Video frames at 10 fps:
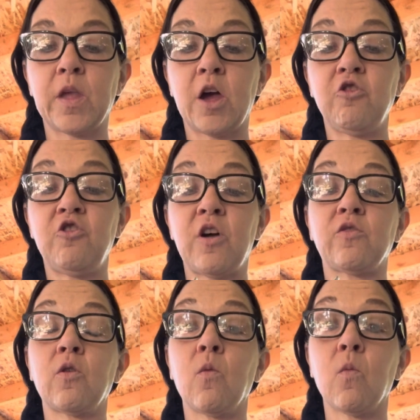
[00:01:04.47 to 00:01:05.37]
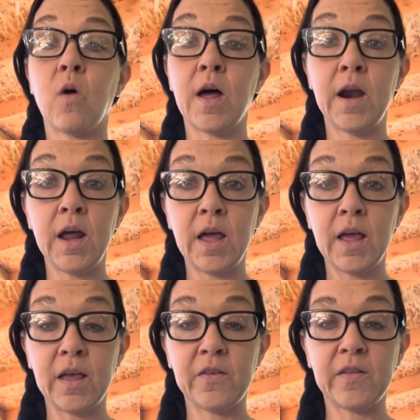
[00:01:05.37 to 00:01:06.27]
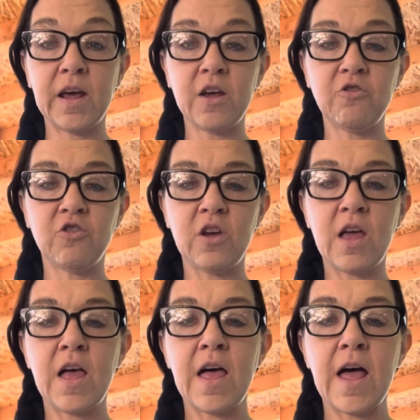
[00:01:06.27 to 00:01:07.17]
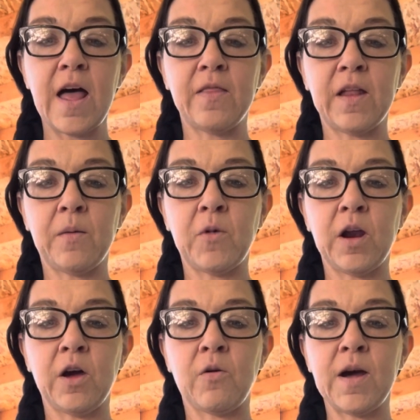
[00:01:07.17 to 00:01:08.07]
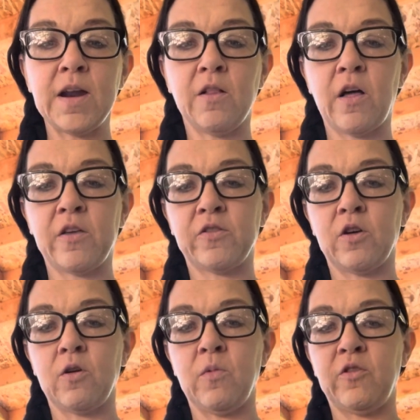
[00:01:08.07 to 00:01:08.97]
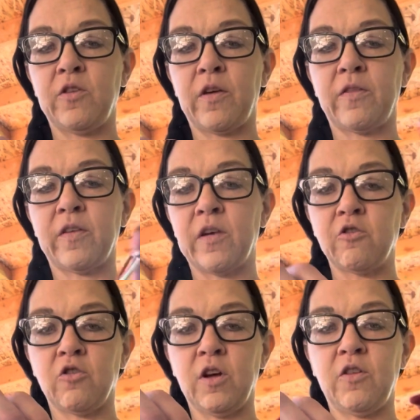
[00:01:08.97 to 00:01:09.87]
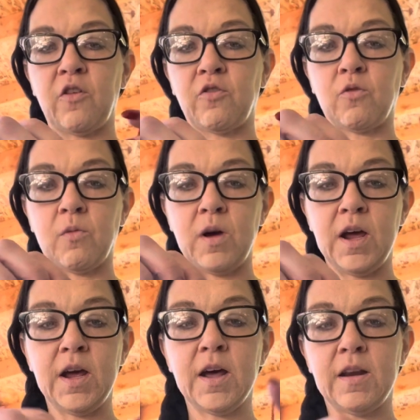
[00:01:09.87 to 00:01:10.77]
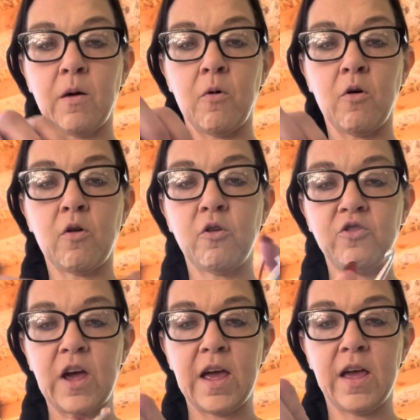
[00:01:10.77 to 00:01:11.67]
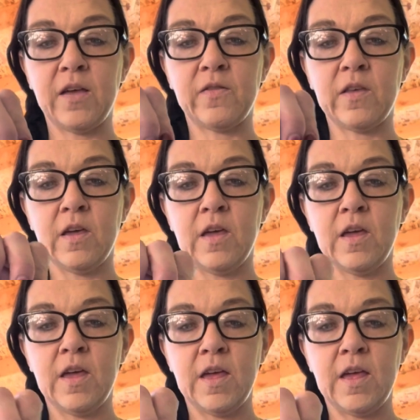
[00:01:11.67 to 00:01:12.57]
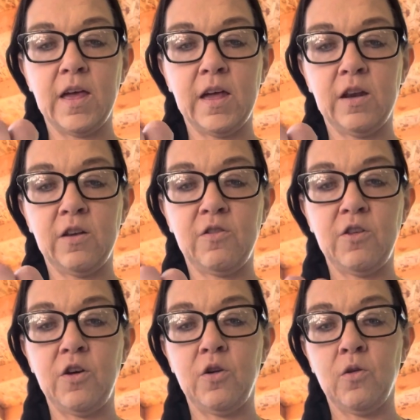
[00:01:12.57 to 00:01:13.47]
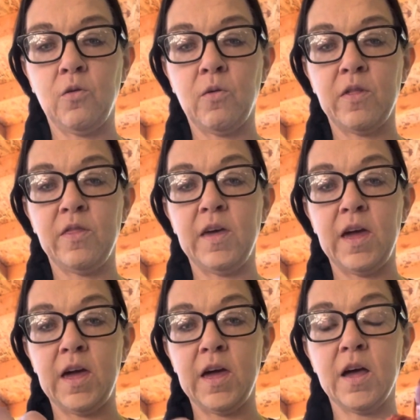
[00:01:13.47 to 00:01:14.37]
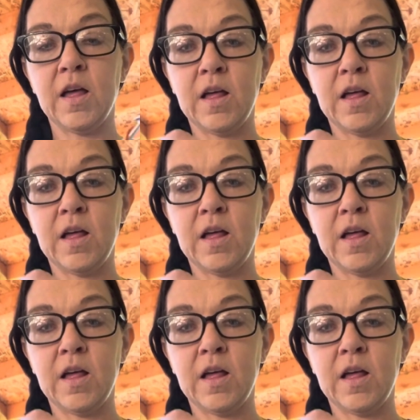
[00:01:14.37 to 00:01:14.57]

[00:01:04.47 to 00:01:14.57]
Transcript: just 1 stitch, and then I'm going to granny cluster, which is essentially just 3 double crochets into the